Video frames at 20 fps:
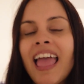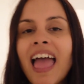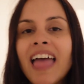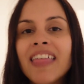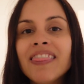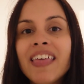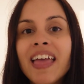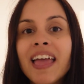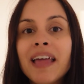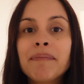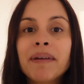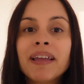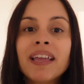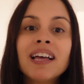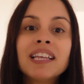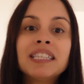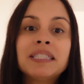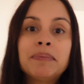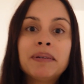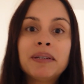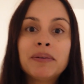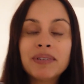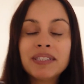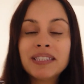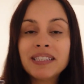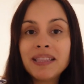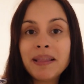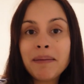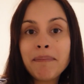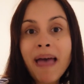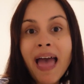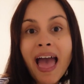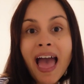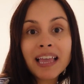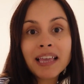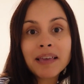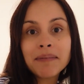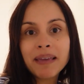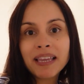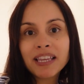and then my husband was in the
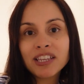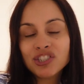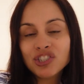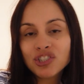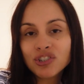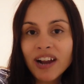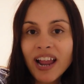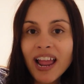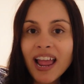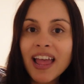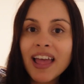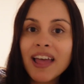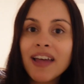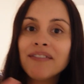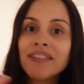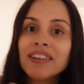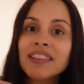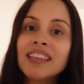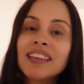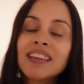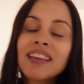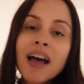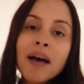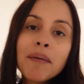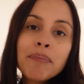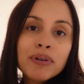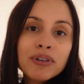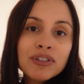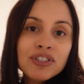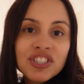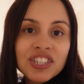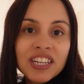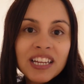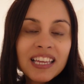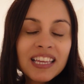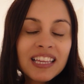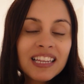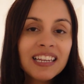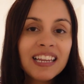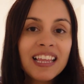back, making sure everything got pushed
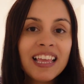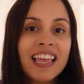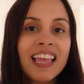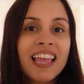in.